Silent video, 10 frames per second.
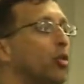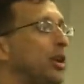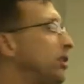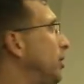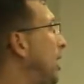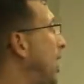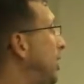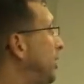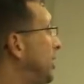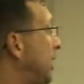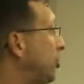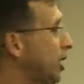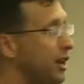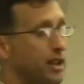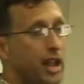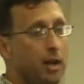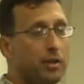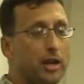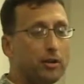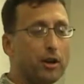Went to, to Dr. Cunningham,
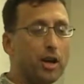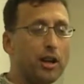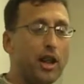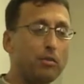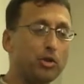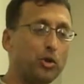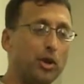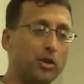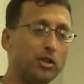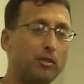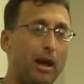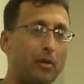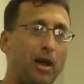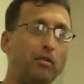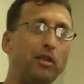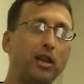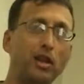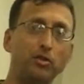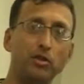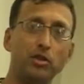and Dr. Cunningham was treating just about
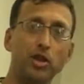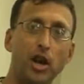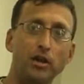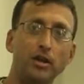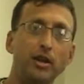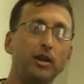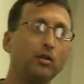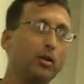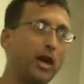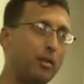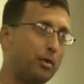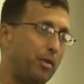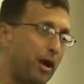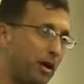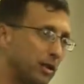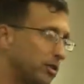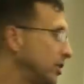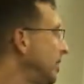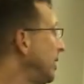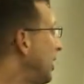everything under the sun with
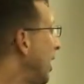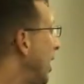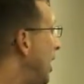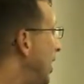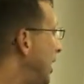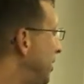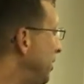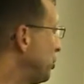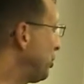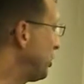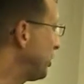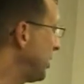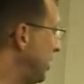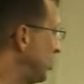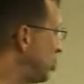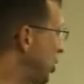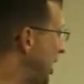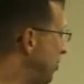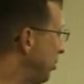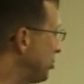hyperbarics. this was his
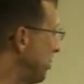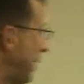chamber. It was